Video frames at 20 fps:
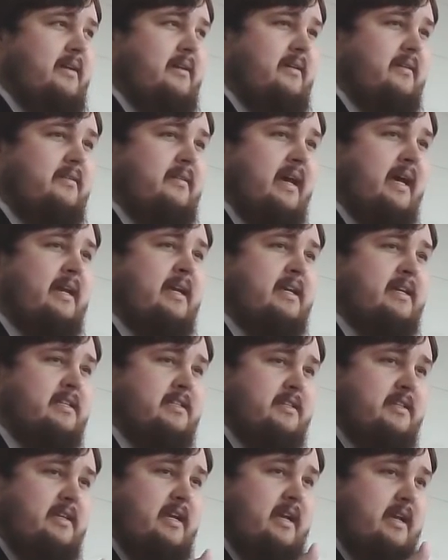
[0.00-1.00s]
That
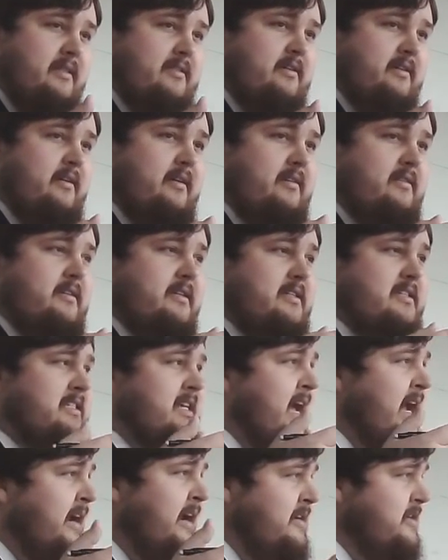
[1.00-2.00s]
is the, the, the
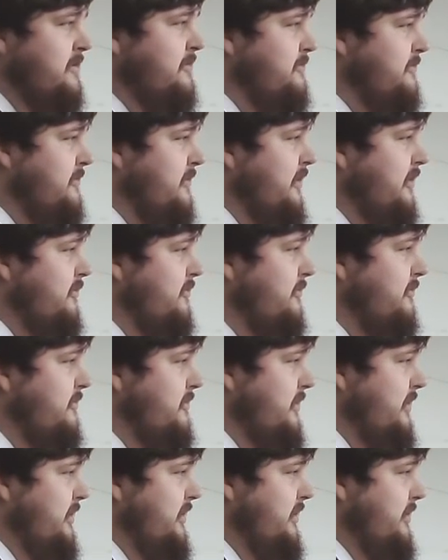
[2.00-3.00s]
sect of, of
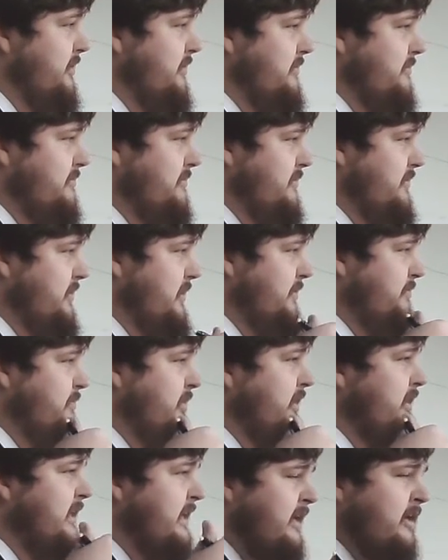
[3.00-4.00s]
uh, uh,
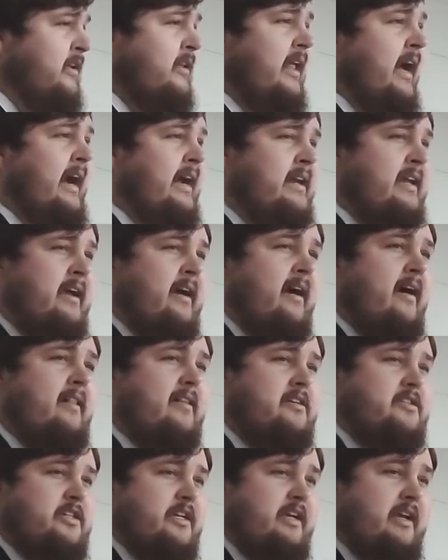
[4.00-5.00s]
political
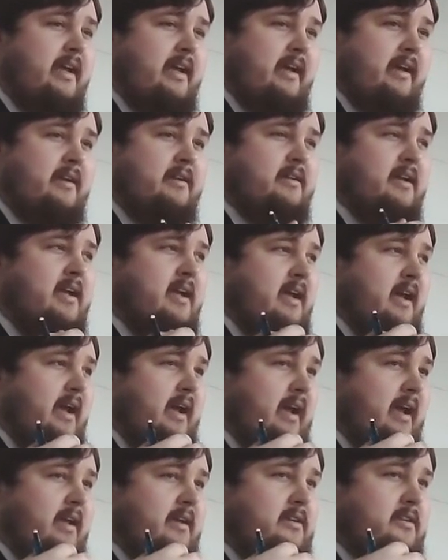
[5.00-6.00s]
ideology and,
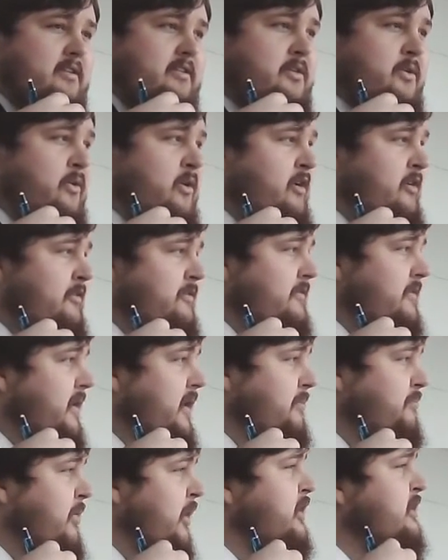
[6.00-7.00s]
and sort of
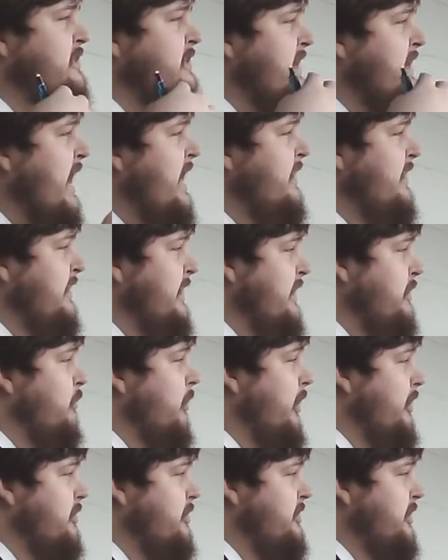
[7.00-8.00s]
uh, personality
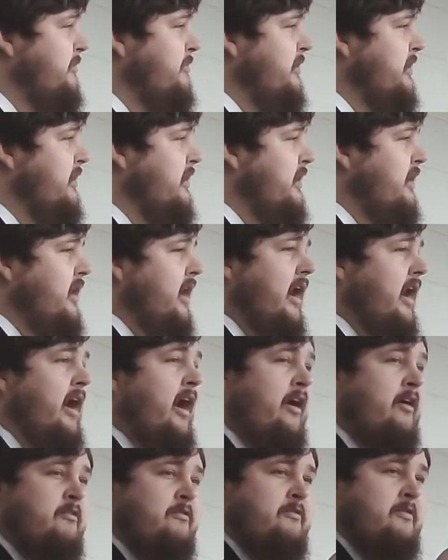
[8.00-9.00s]
worship
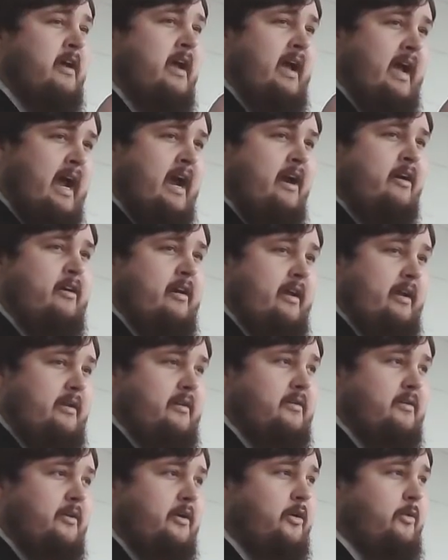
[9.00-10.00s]
of Herod,
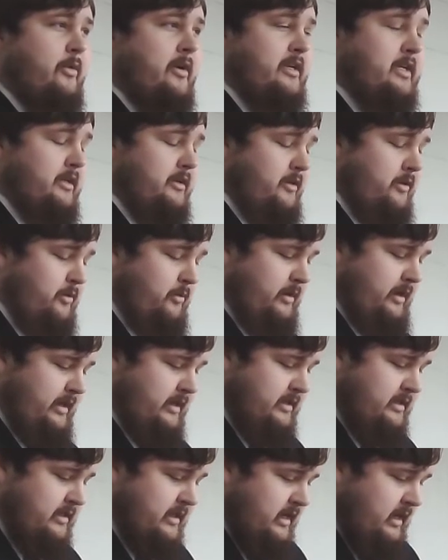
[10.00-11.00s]
who was, who
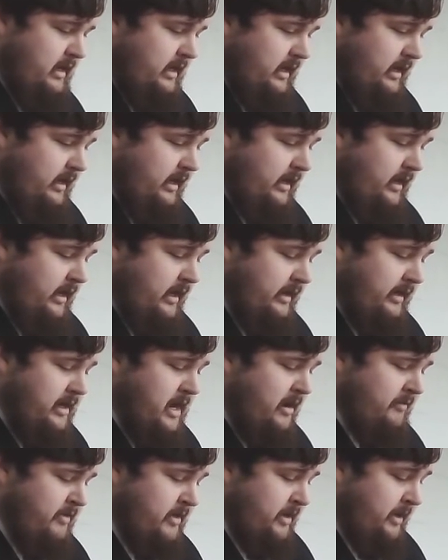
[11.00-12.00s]
was uh, a
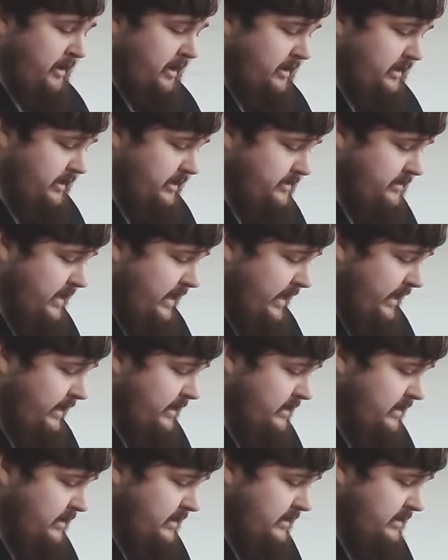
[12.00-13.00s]
governor in that
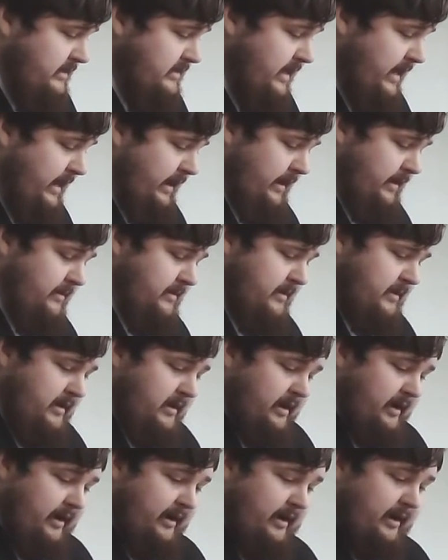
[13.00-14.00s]
day.
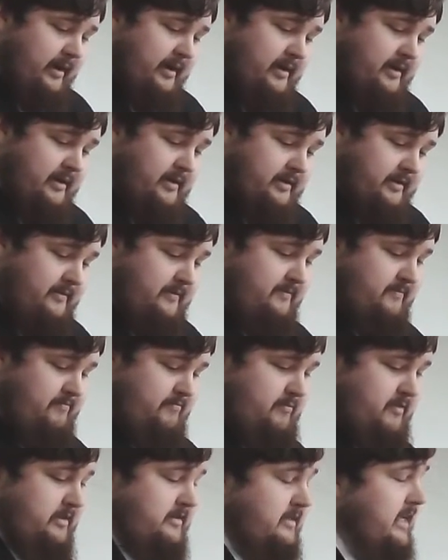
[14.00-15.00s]
Uh,
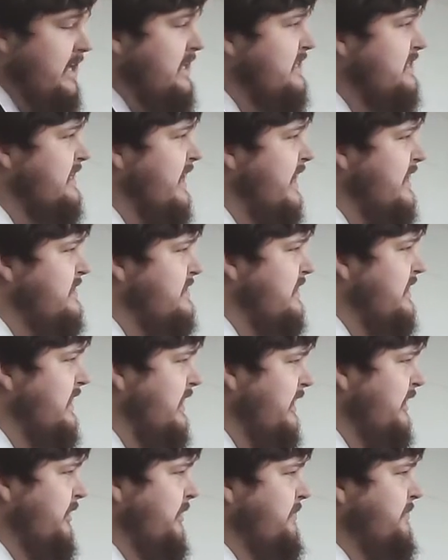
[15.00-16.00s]
that they sent to
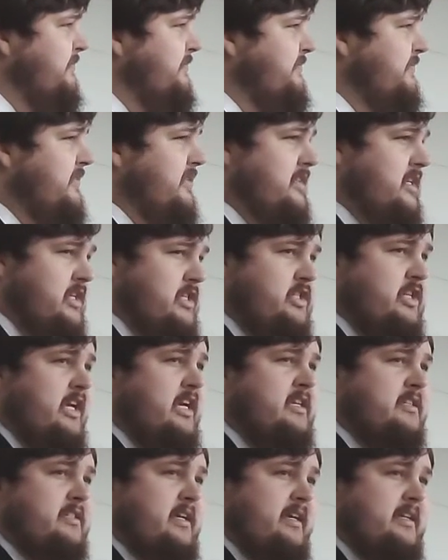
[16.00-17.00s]
him, to
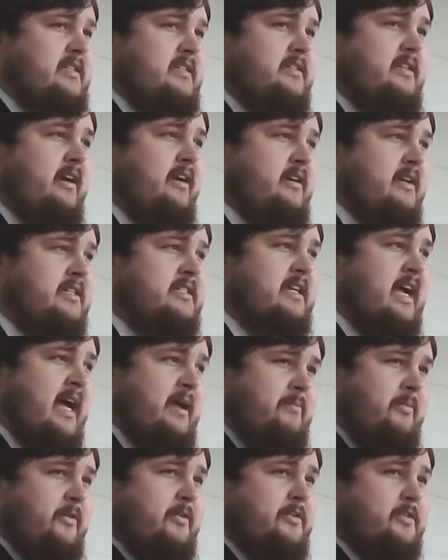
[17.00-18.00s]
Jesus, their
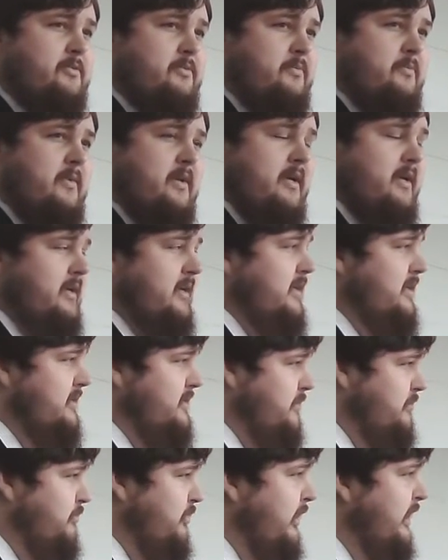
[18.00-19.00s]
disciples,
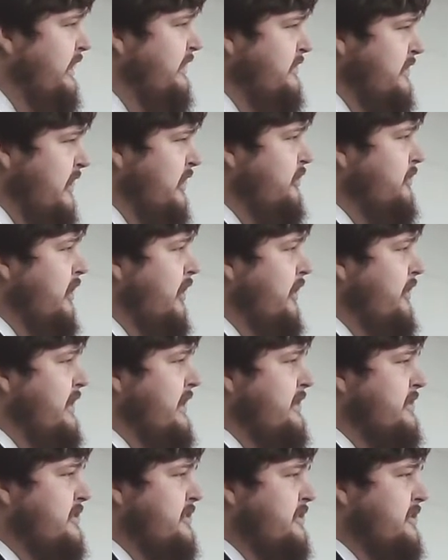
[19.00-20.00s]
to bring the
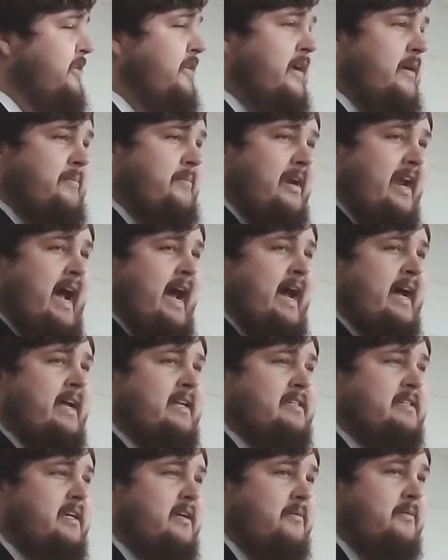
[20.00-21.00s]
Herodians to him and
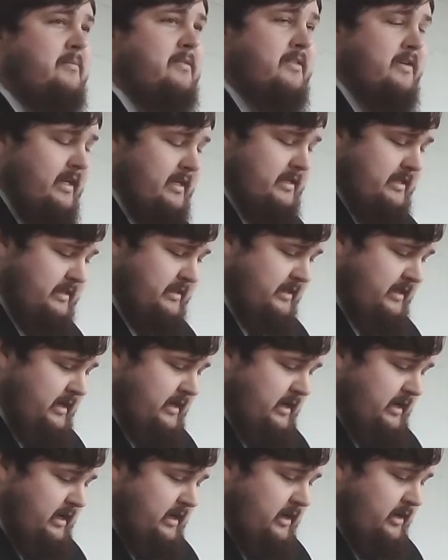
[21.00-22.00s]
ask him this
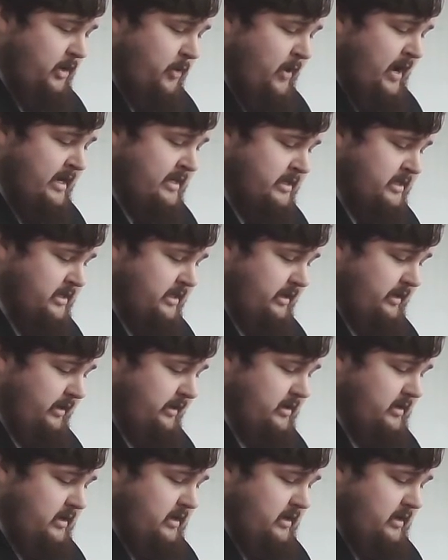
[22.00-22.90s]
question.